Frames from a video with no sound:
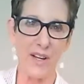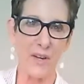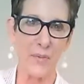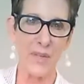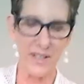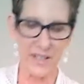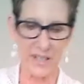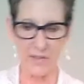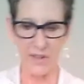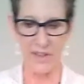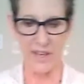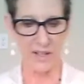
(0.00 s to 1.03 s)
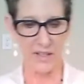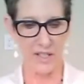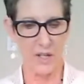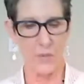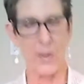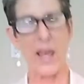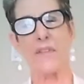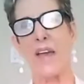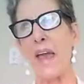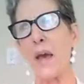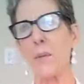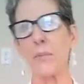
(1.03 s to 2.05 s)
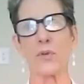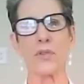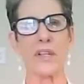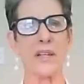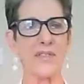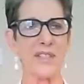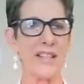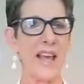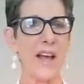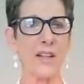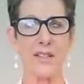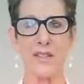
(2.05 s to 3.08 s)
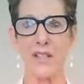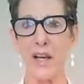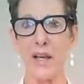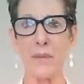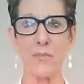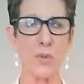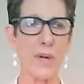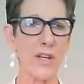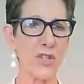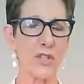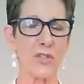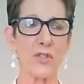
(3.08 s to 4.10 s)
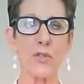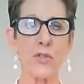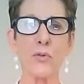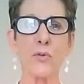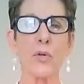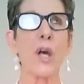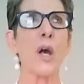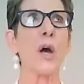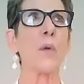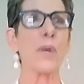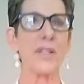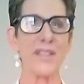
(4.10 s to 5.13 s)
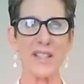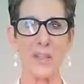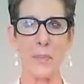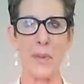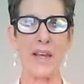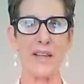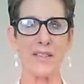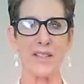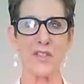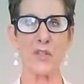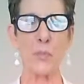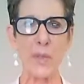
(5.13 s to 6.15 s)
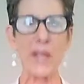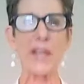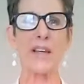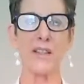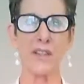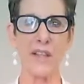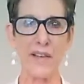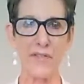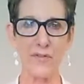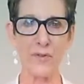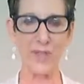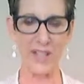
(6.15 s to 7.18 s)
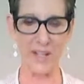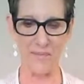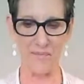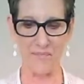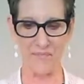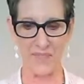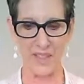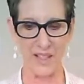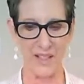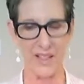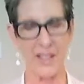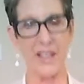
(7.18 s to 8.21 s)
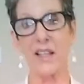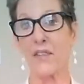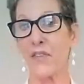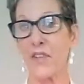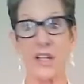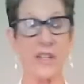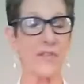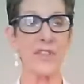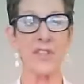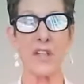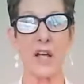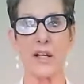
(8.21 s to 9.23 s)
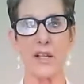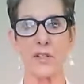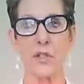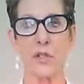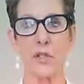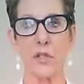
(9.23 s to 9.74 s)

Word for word: We discover that we have ample gifts and talents, time, treasure to participate, to be in life fully. And if it's not us,